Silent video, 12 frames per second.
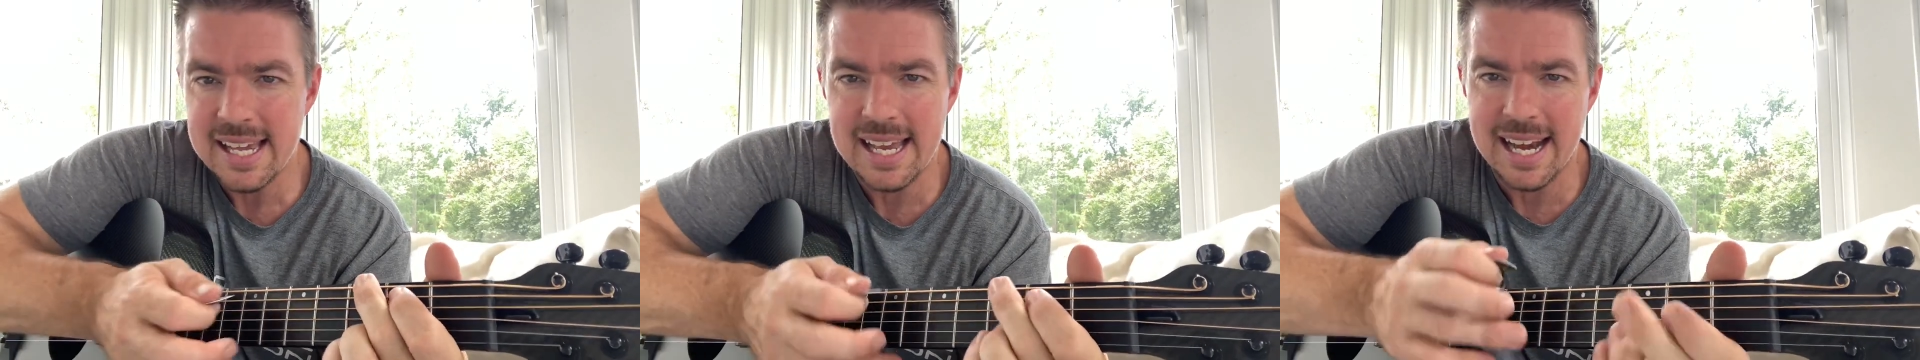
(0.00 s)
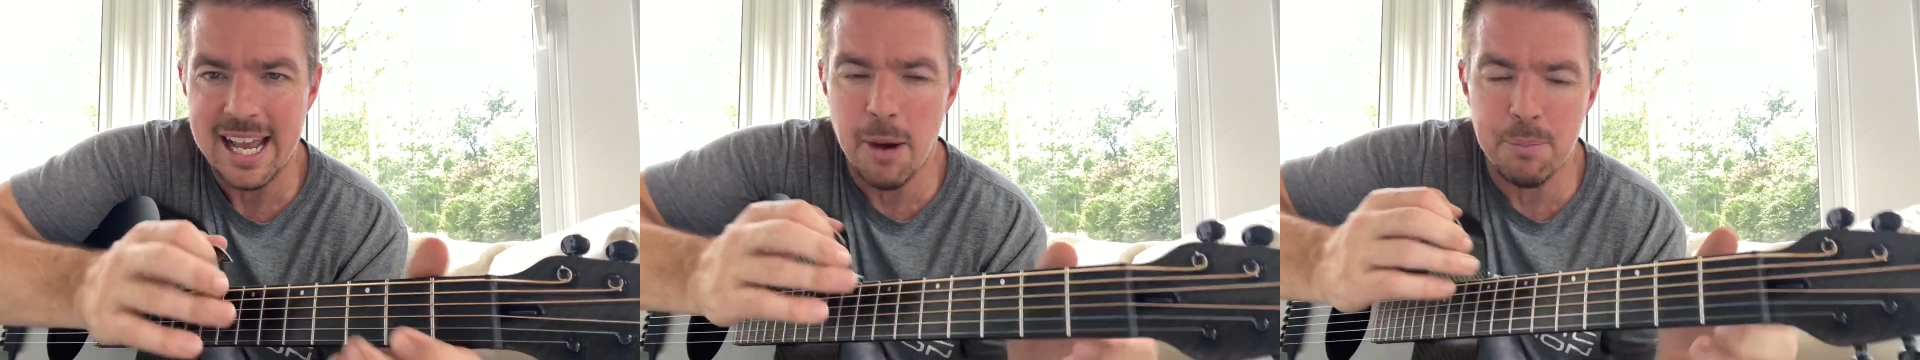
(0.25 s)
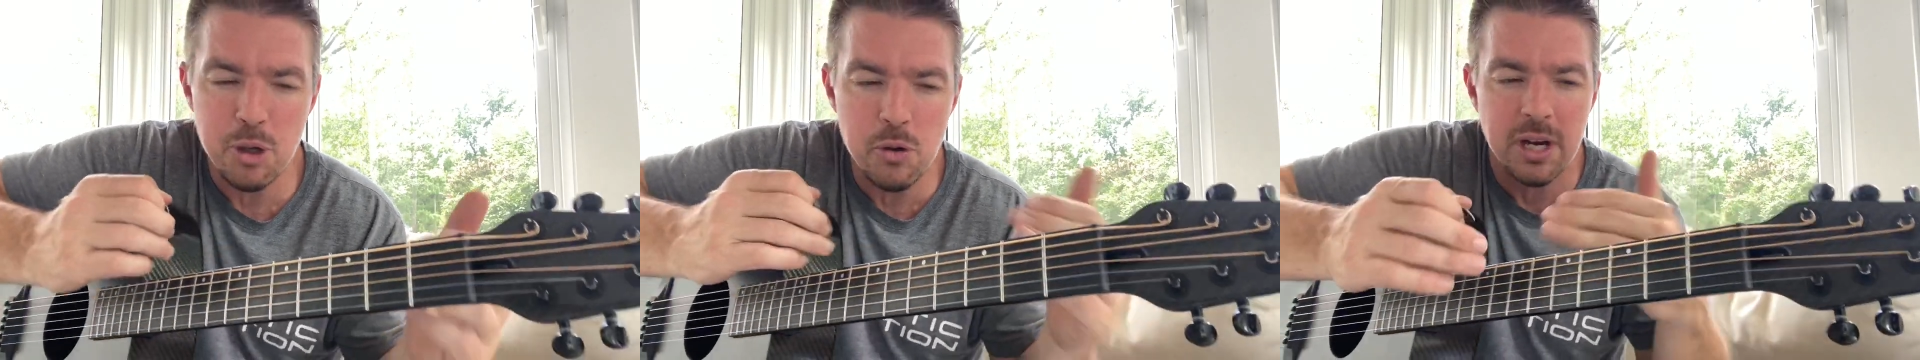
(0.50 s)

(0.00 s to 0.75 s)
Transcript: kind of help you.